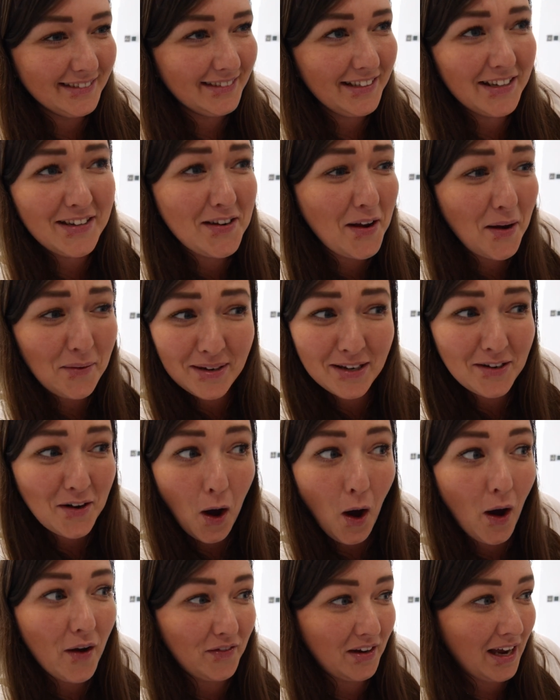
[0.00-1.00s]
You're
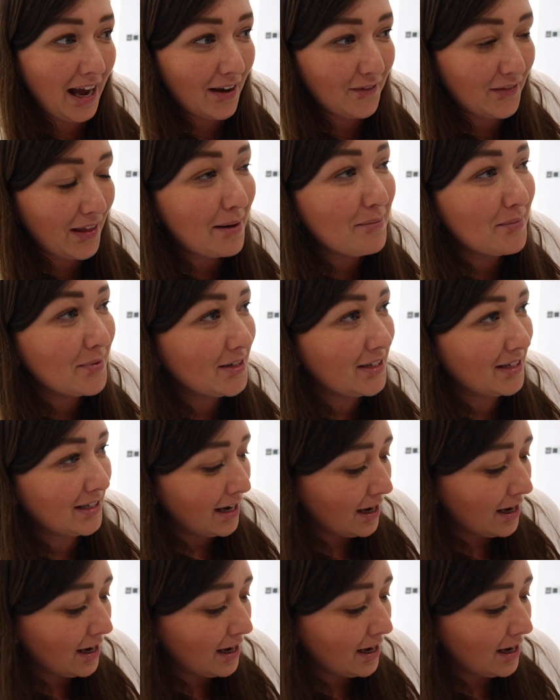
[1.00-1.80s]
not if you have that much.